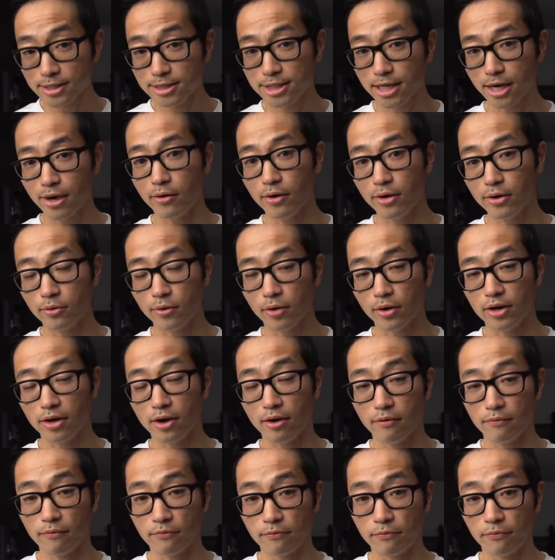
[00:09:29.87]
charity
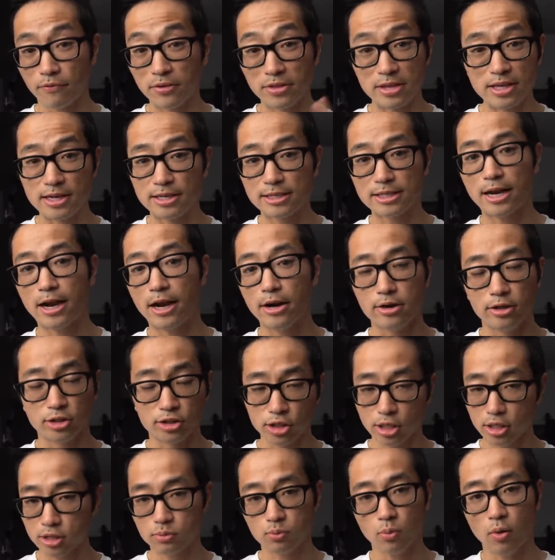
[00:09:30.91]
runner for the entire,
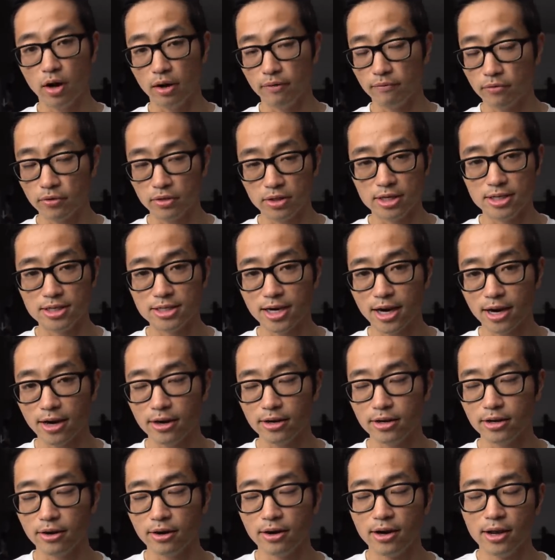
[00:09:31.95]
just one for the entire
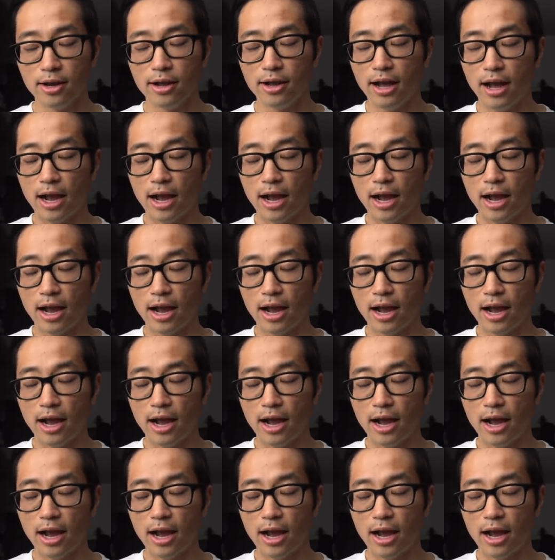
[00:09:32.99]
year,